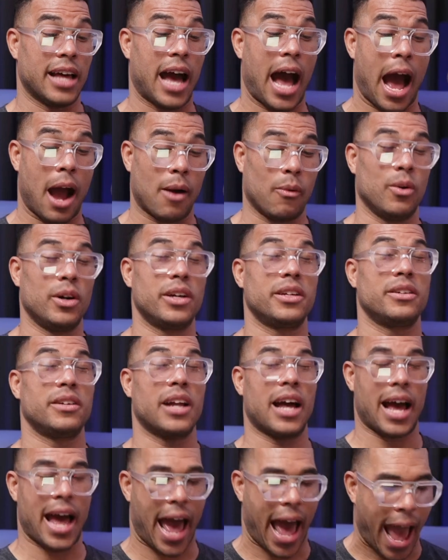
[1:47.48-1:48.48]
I would
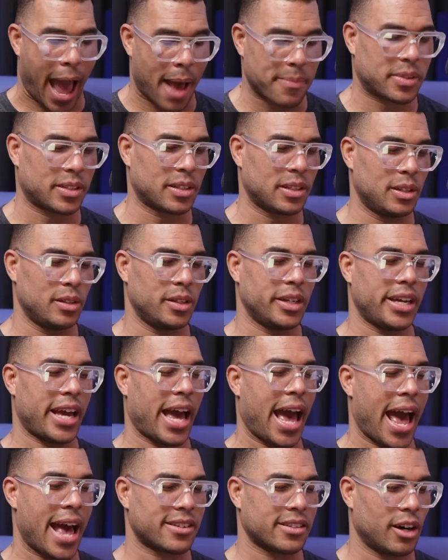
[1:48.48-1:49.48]
absolutely
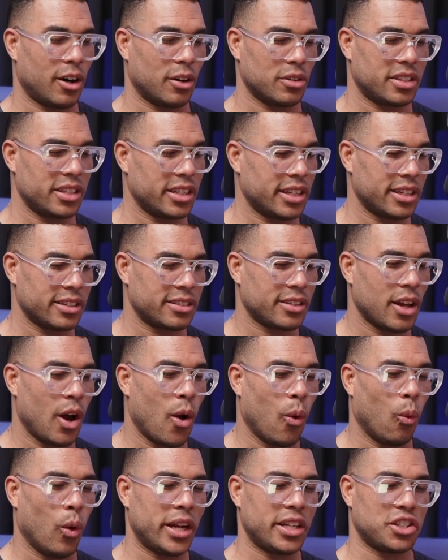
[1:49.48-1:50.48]
ask Osi this.
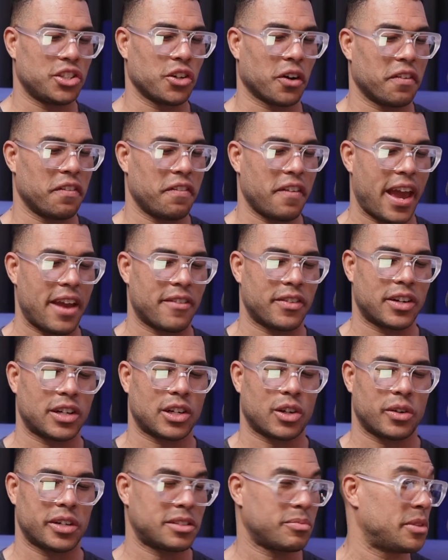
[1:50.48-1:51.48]
What is your favorite
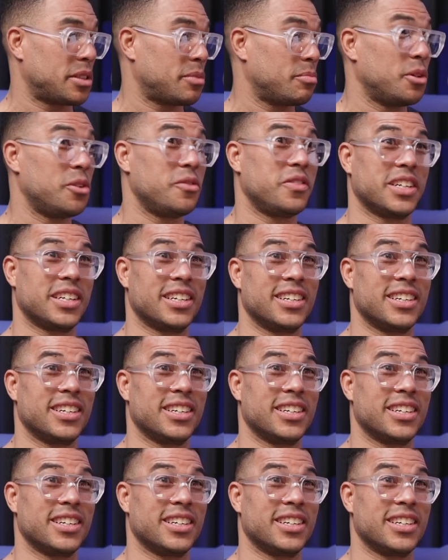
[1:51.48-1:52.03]
Christmas movie?